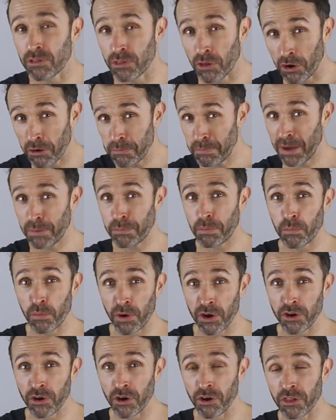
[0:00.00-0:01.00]
lot of people
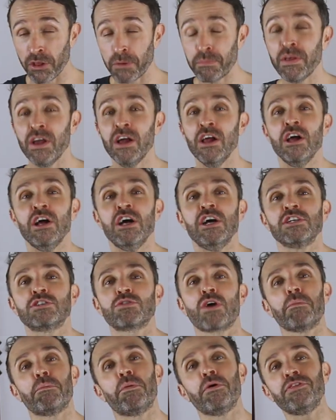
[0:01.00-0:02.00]
won't know them.
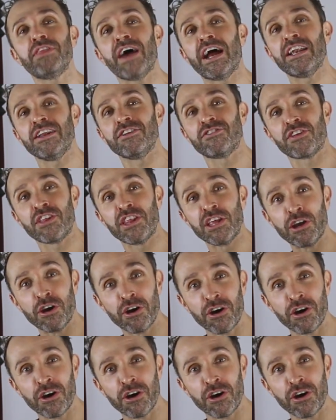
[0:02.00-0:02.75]
So I put that into the